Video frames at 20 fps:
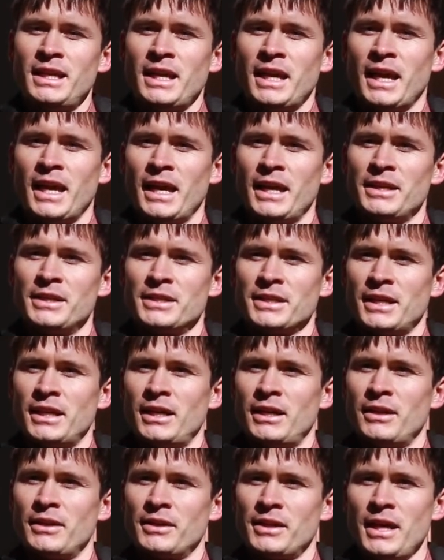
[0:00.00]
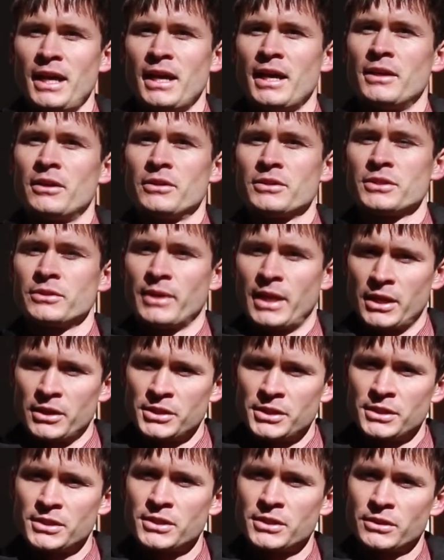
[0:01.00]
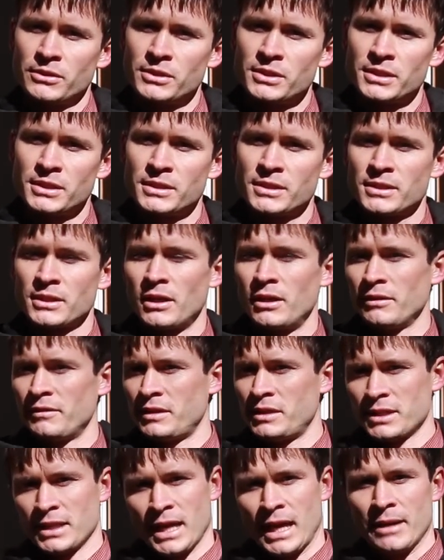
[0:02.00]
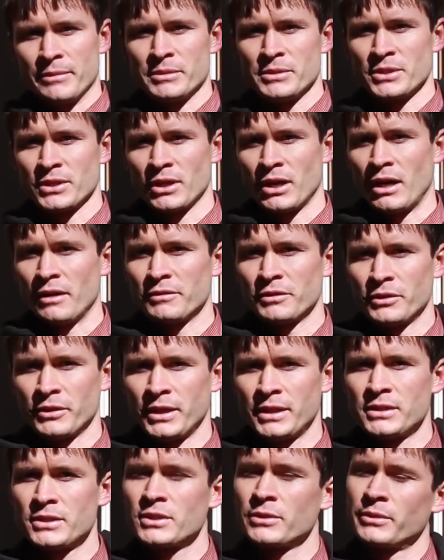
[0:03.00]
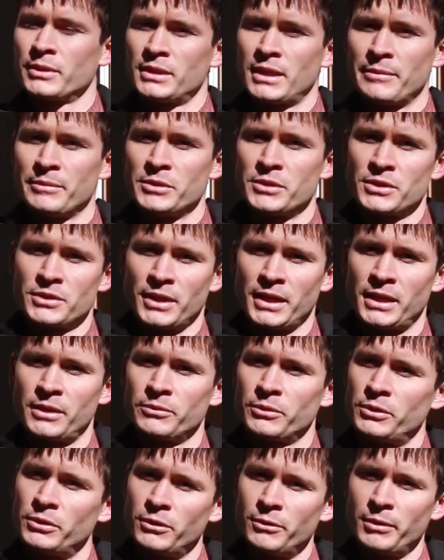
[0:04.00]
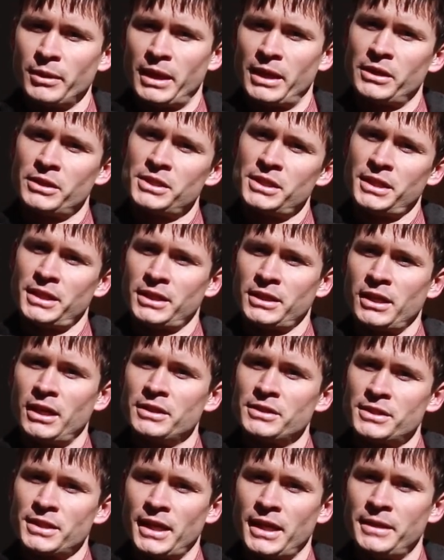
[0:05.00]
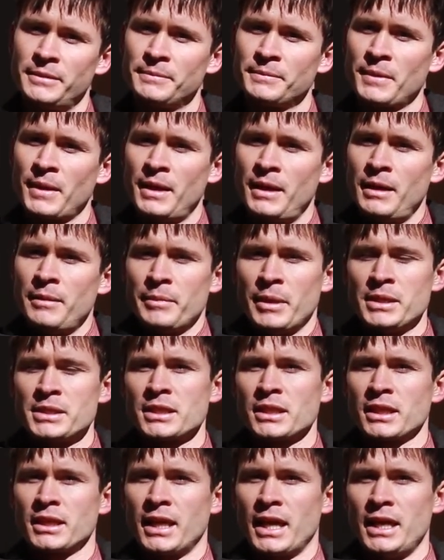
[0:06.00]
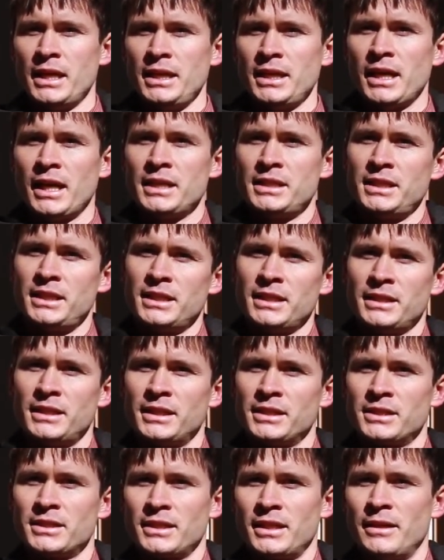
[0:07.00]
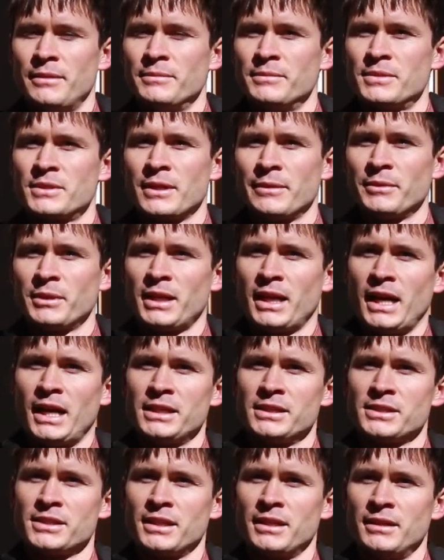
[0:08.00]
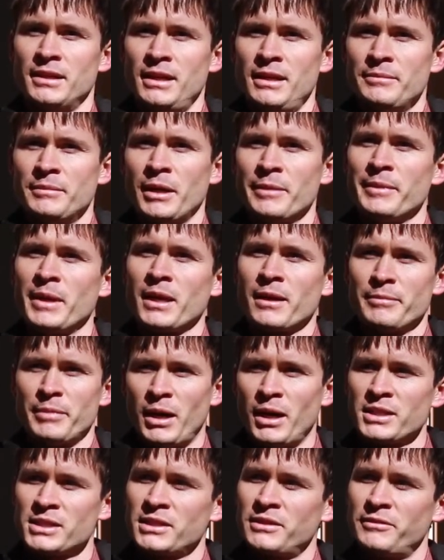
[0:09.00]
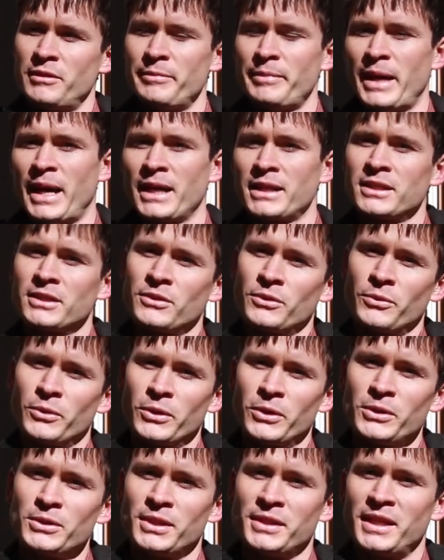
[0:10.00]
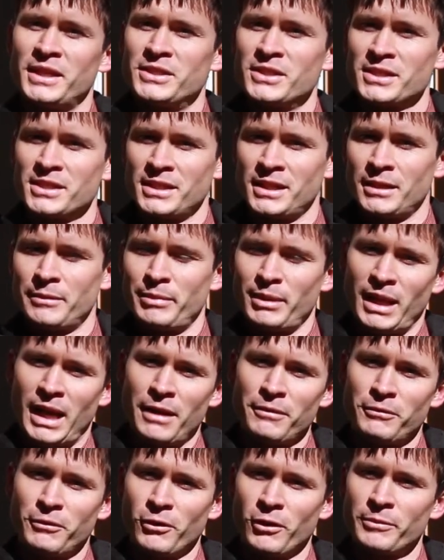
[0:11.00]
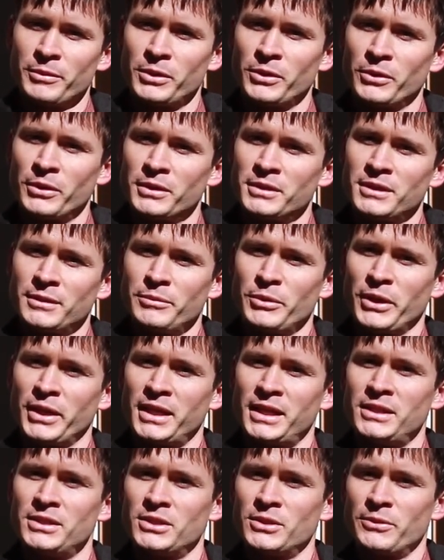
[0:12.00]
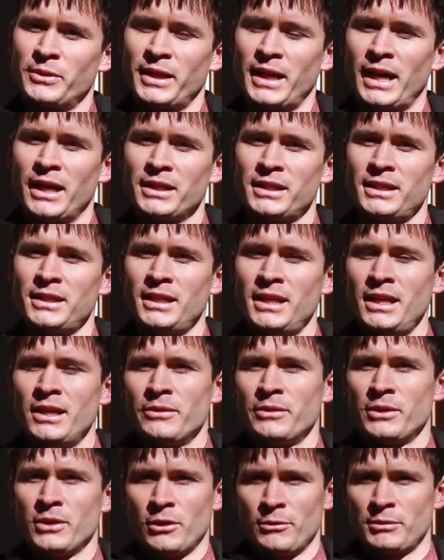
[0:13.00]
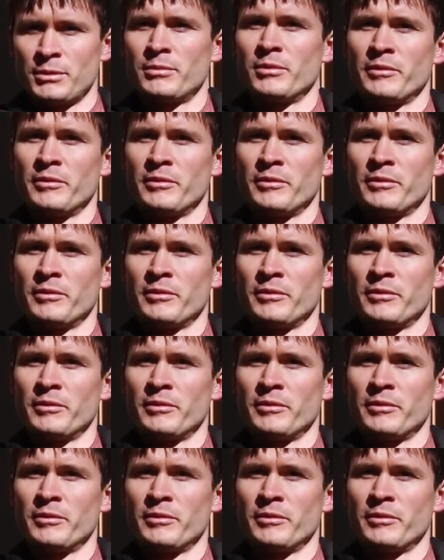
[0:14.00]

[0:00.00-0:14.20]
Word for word: And uh, yeah, and also energy solutions. All these cabins are off grid, so we're demonstrating renewable energy here on site. Basically, any idea that um, someone has that might make a positive impact in the world and they just need a platform in order to bring it into reality, we hope to